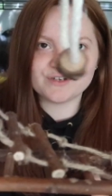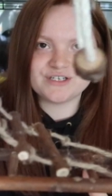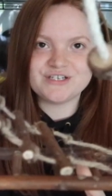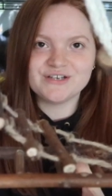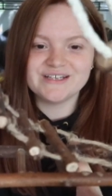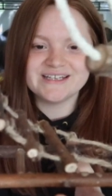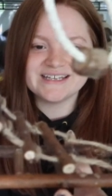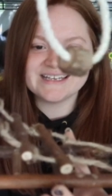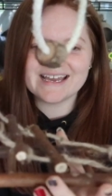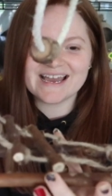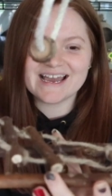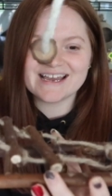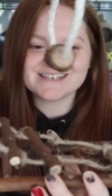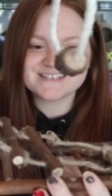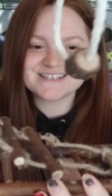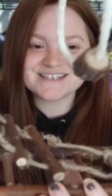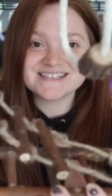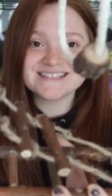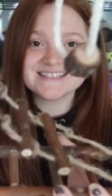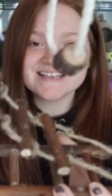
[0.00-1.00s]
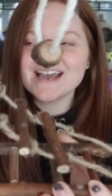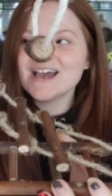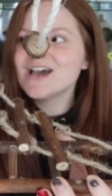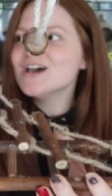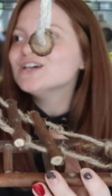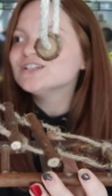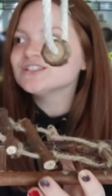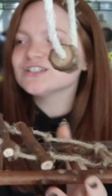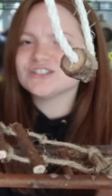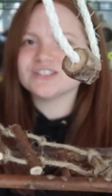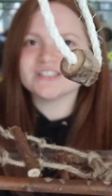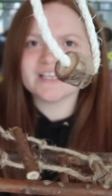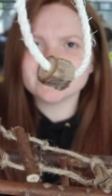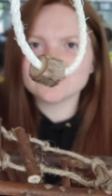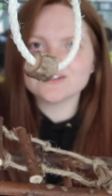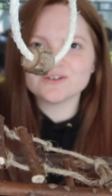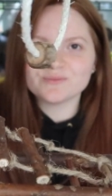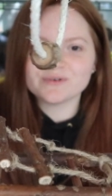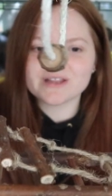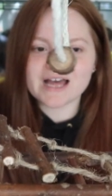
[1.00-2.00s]
redoing the gauges so she's
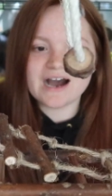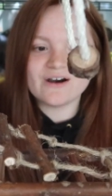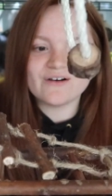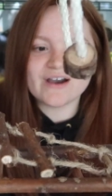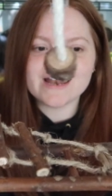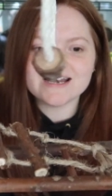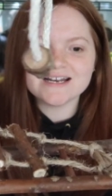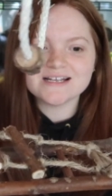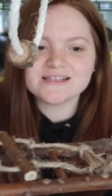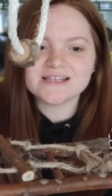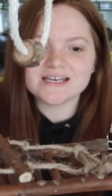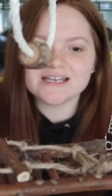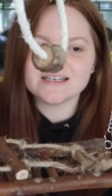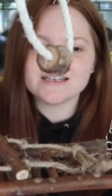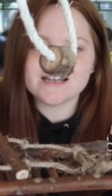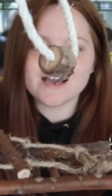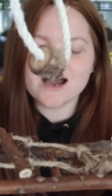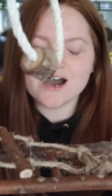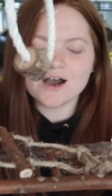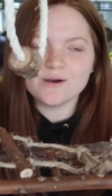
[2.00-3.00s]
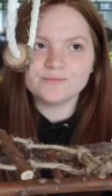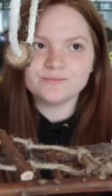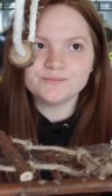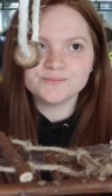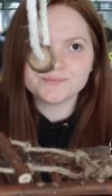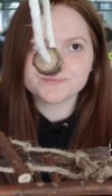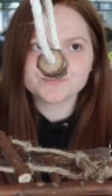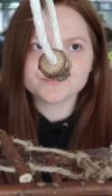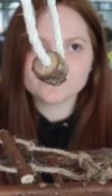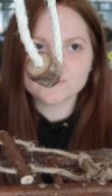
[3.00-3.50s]
ended up without anything um,